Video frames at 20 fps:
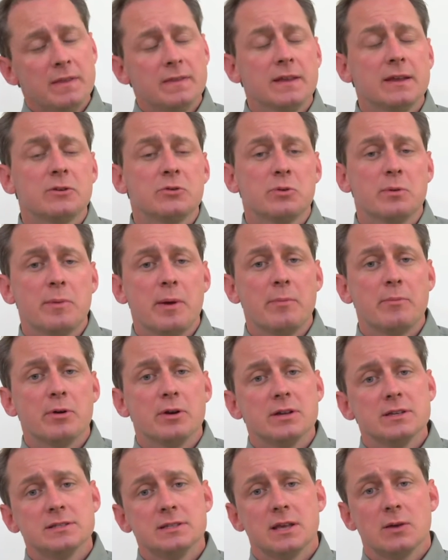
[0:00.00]
thing to remember
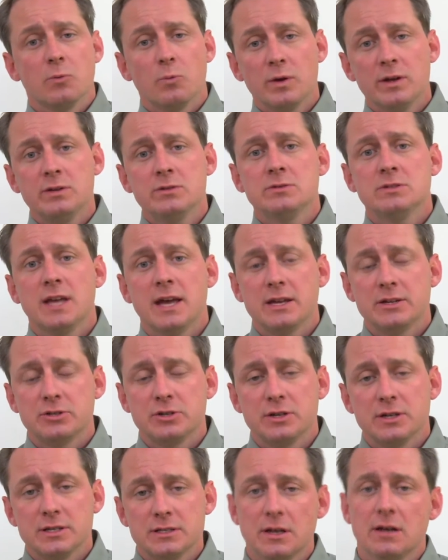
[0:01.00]
is that Windows
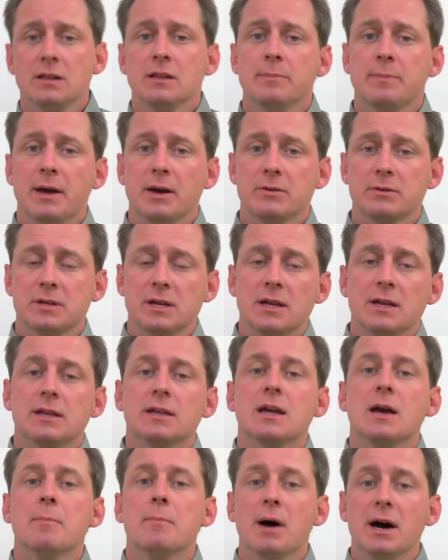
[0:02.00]
Azure is all about
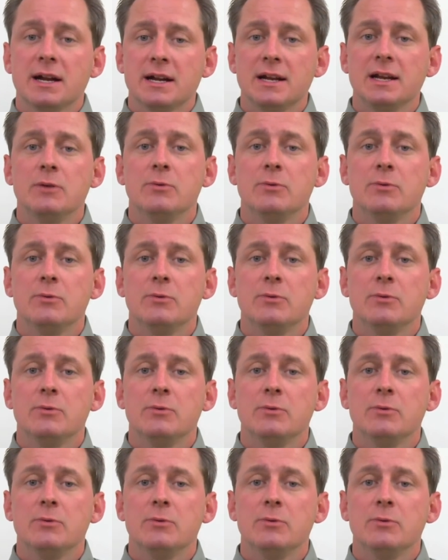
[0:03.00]
commodity